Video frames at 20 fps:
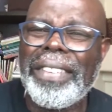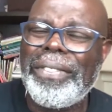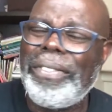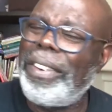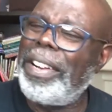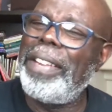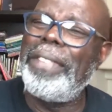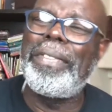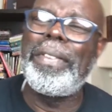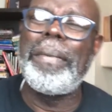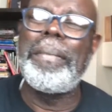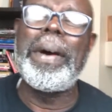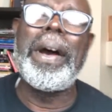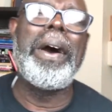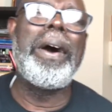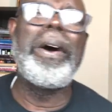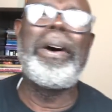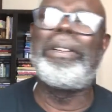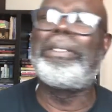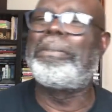Free from
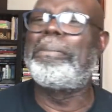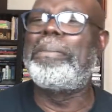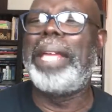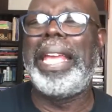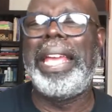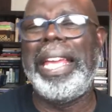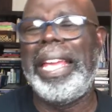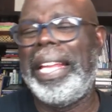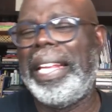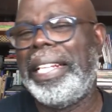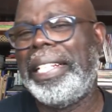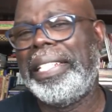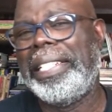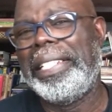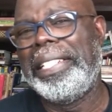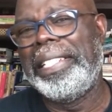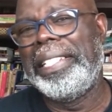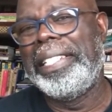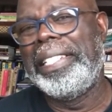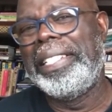all
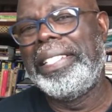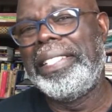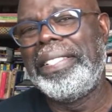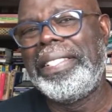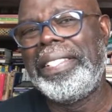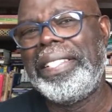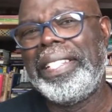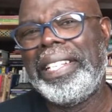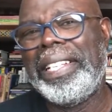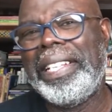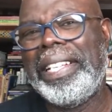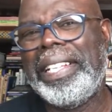men,